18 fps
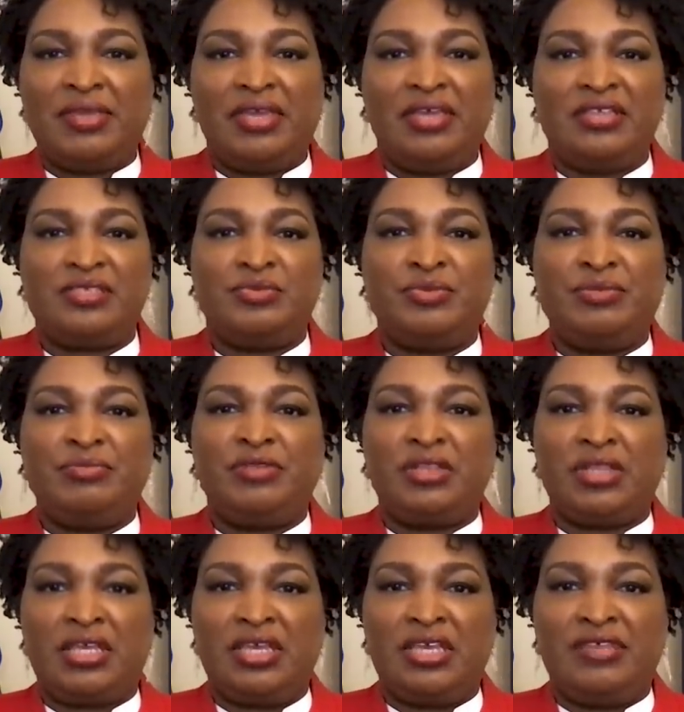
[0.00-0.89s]
because we
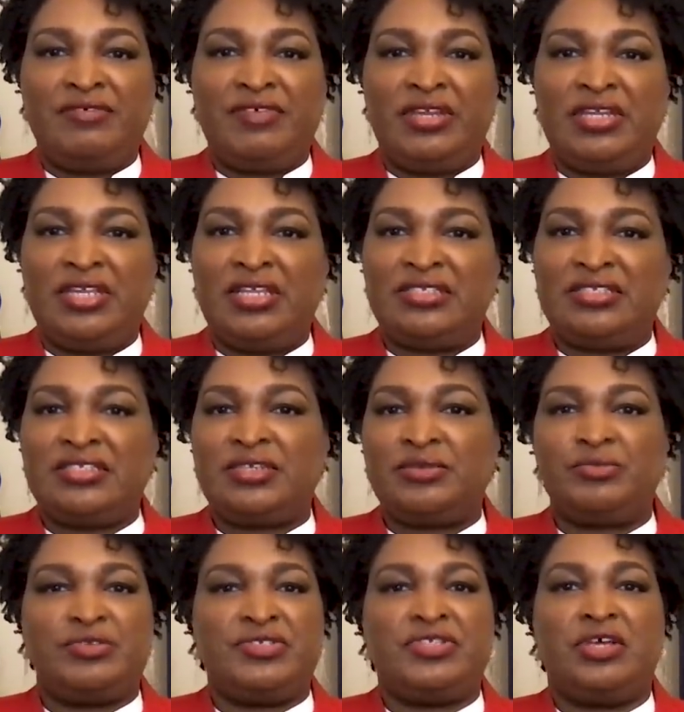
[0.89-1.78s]
believe in
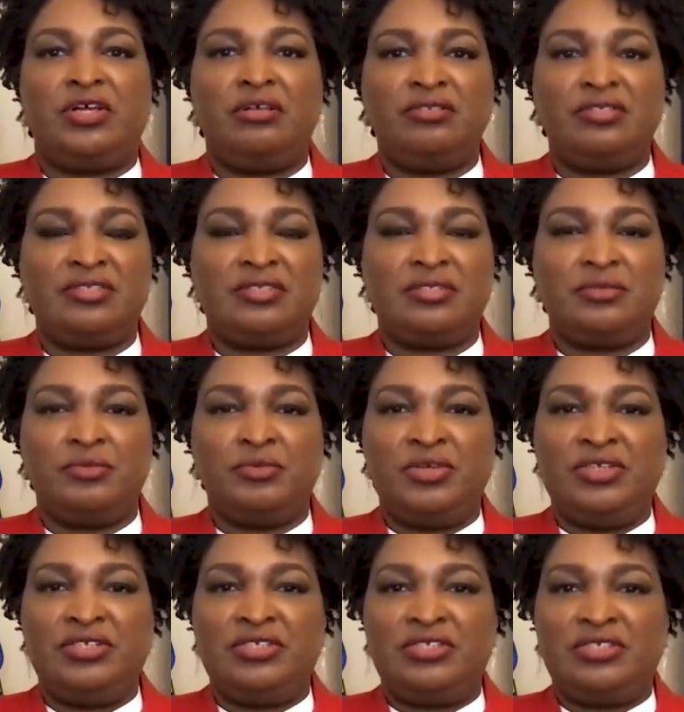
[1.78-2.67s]
instant results.
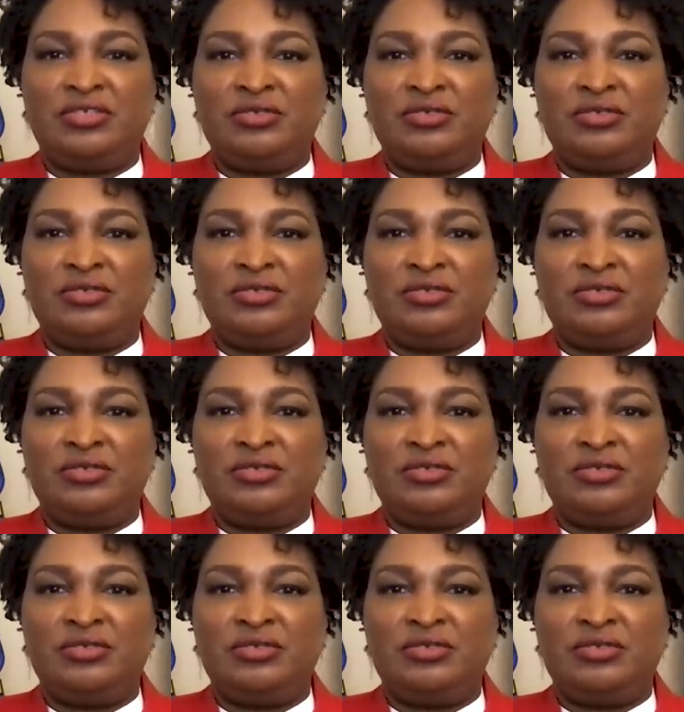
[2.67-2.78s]
We